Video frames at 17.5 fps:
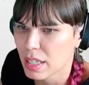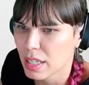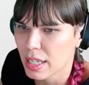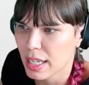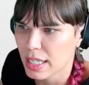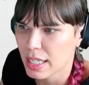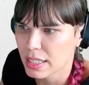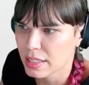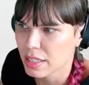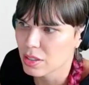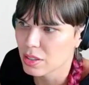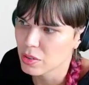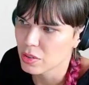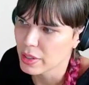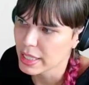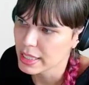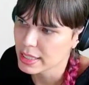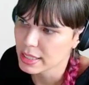And
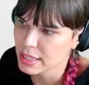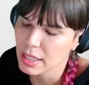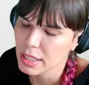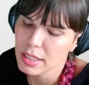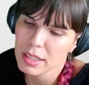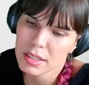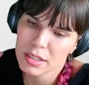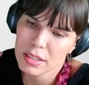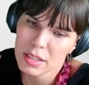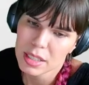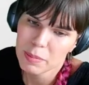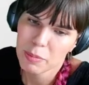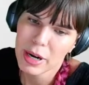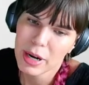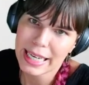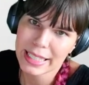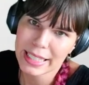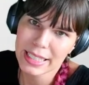so it's good
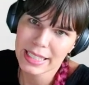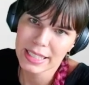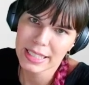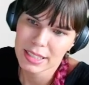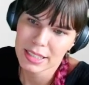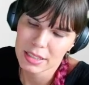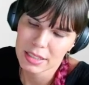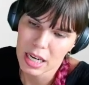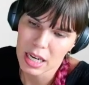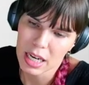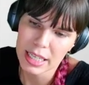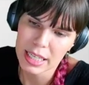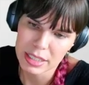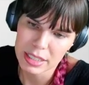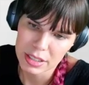practice not